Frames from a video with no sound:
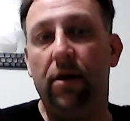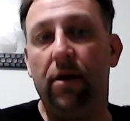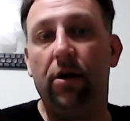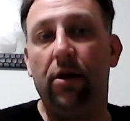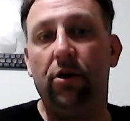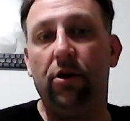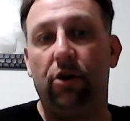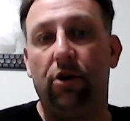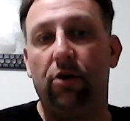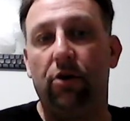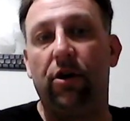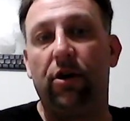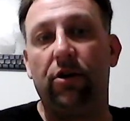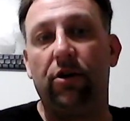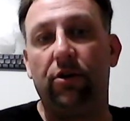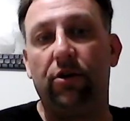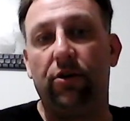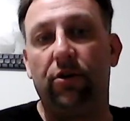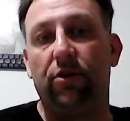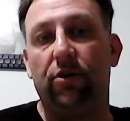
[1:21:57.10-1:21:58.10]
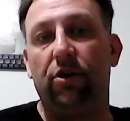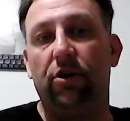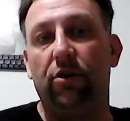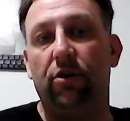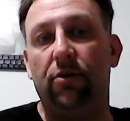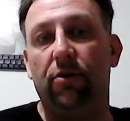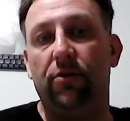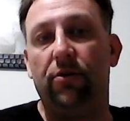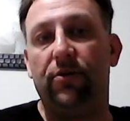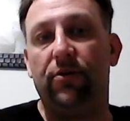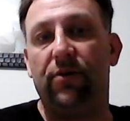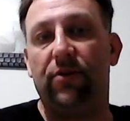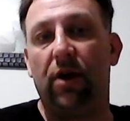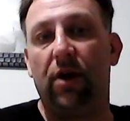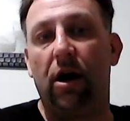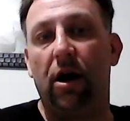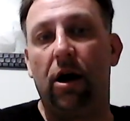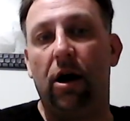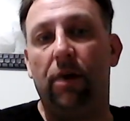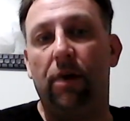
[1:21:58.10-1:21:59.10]
you can use
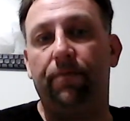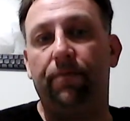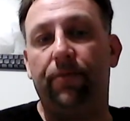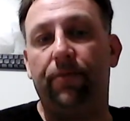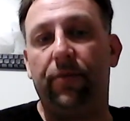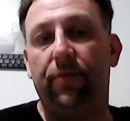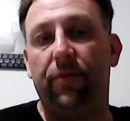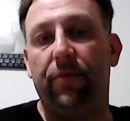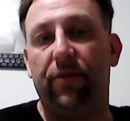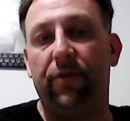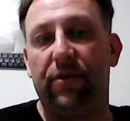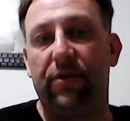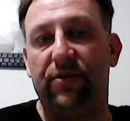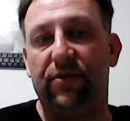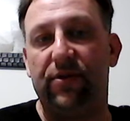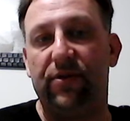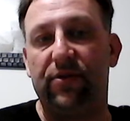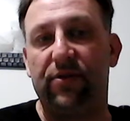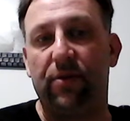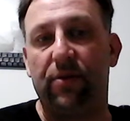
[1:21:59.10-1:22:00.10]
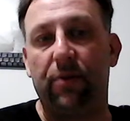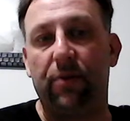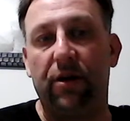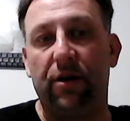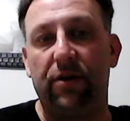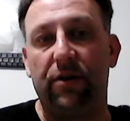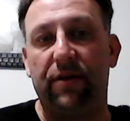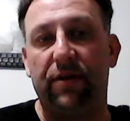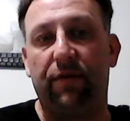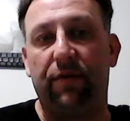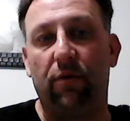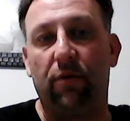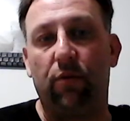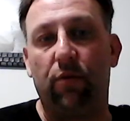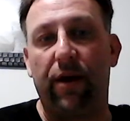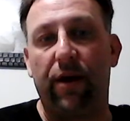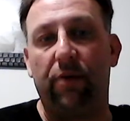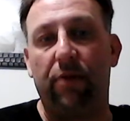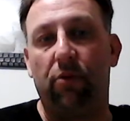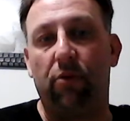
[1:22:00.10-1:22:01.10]
the system in a different
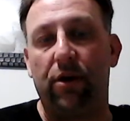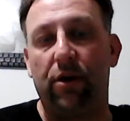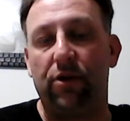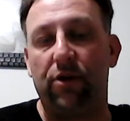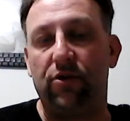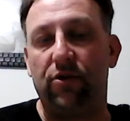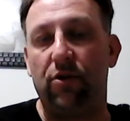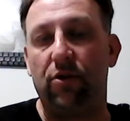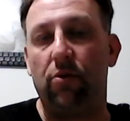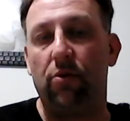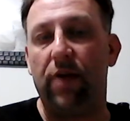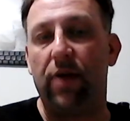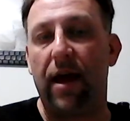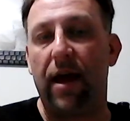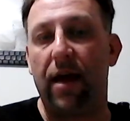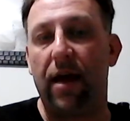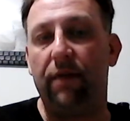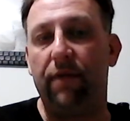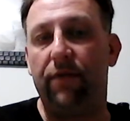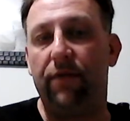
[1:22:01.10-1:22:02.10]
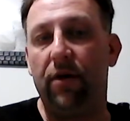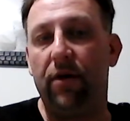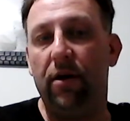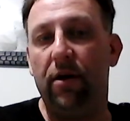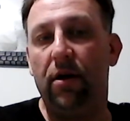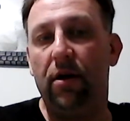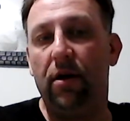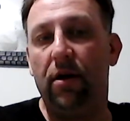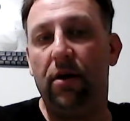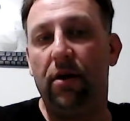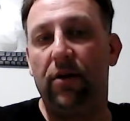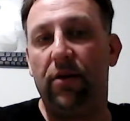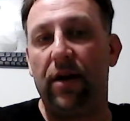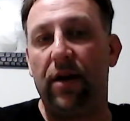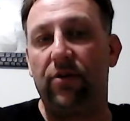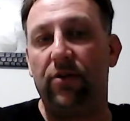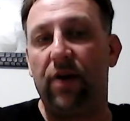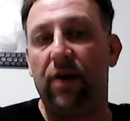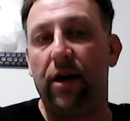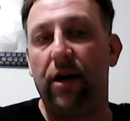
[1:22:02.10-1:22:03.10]
way where you don't have
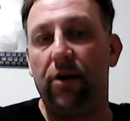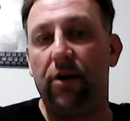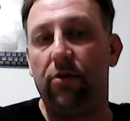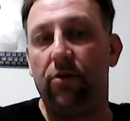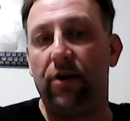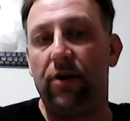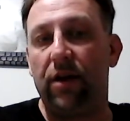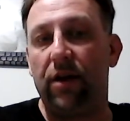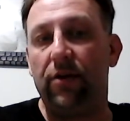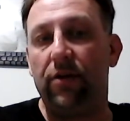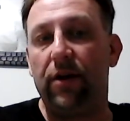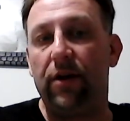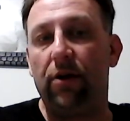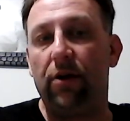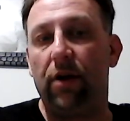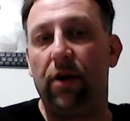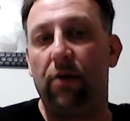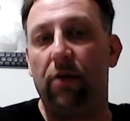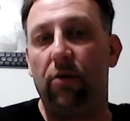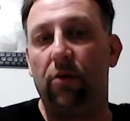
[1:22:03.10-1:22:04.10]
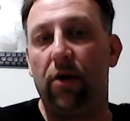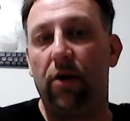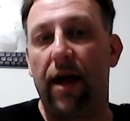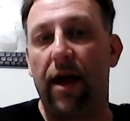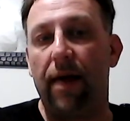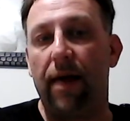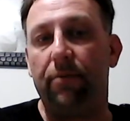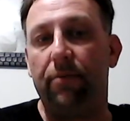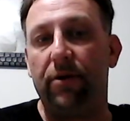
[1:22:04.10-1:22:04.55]
that diode in there. And what will happen